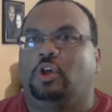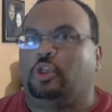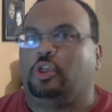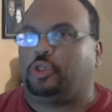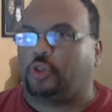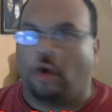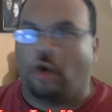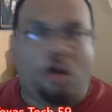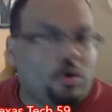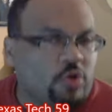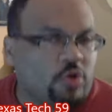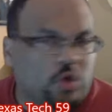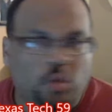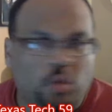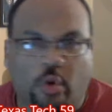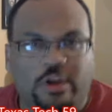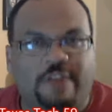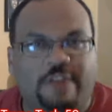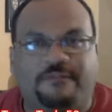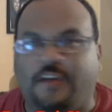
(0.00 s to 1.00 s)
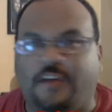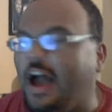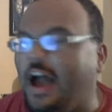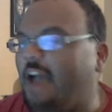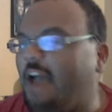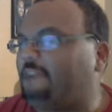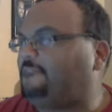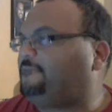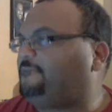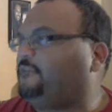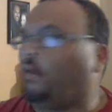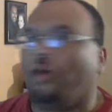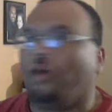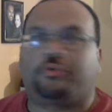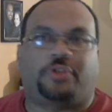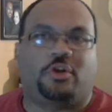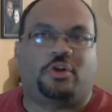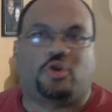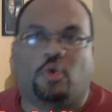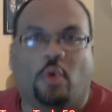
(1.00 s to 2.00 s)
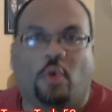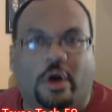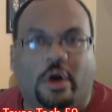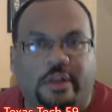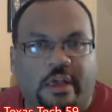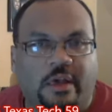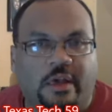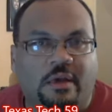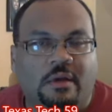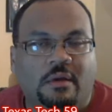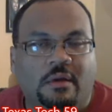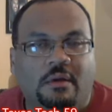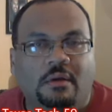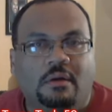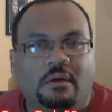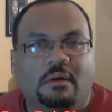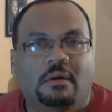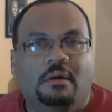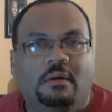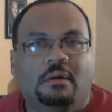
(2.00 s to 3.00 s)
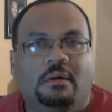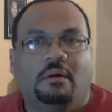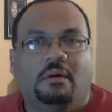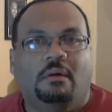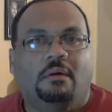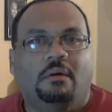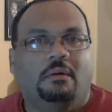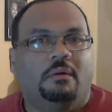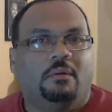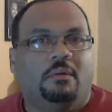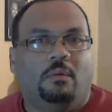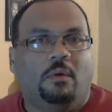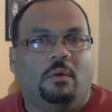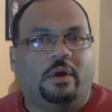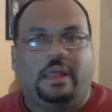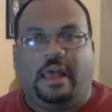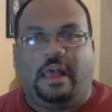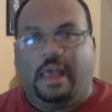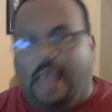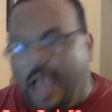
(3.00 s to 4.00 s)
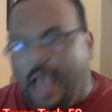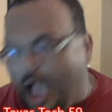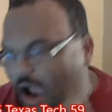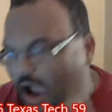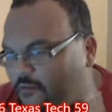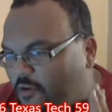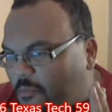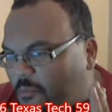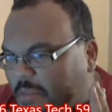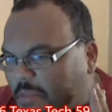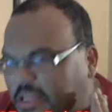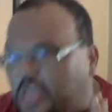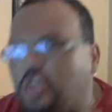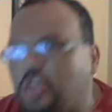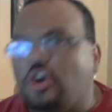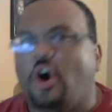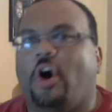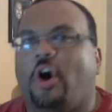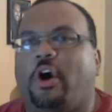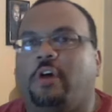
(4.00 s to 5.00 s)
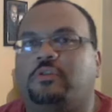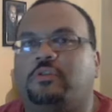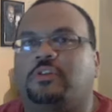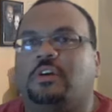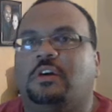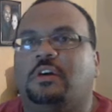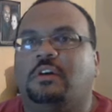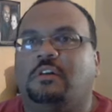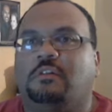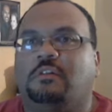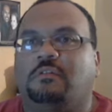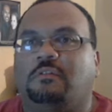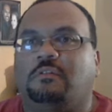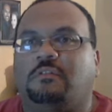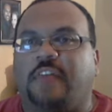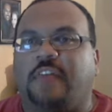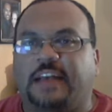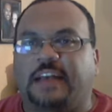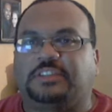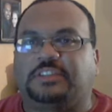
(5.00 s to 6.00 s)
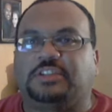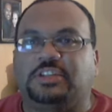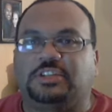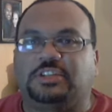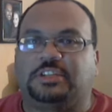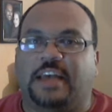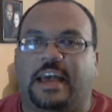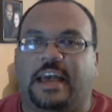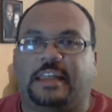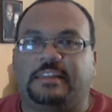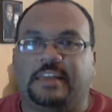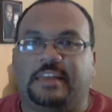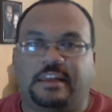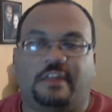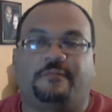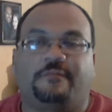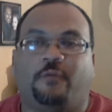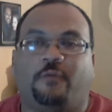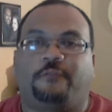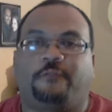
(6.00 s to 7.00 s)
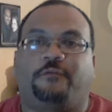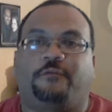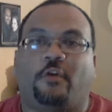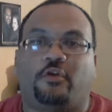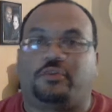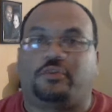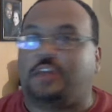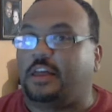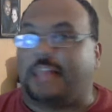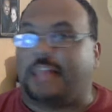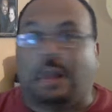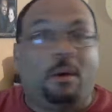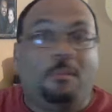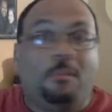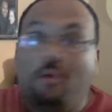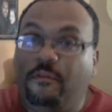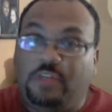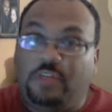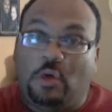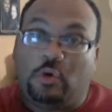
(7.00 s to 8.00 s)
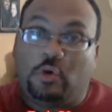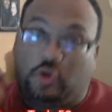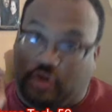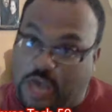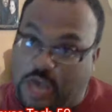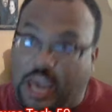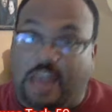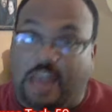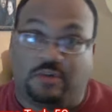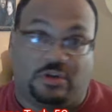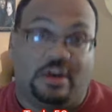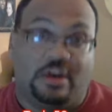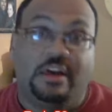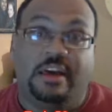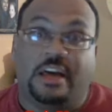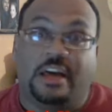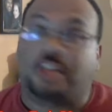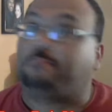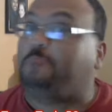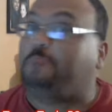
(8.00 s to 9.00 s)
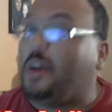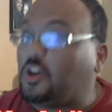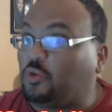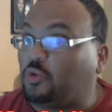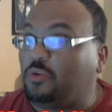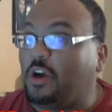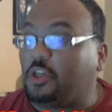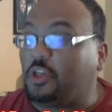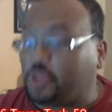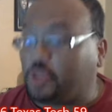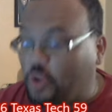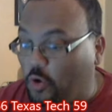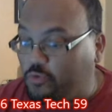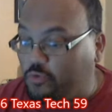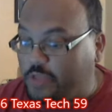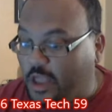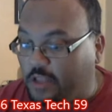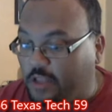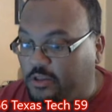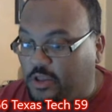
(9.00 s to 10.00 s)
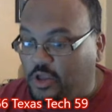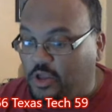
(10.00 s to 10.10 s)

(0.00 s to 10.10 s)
3rd and 25, 4th and 20, however many yards Texas Tech needed for a first down, they were moving those chains, especially on 3rd down.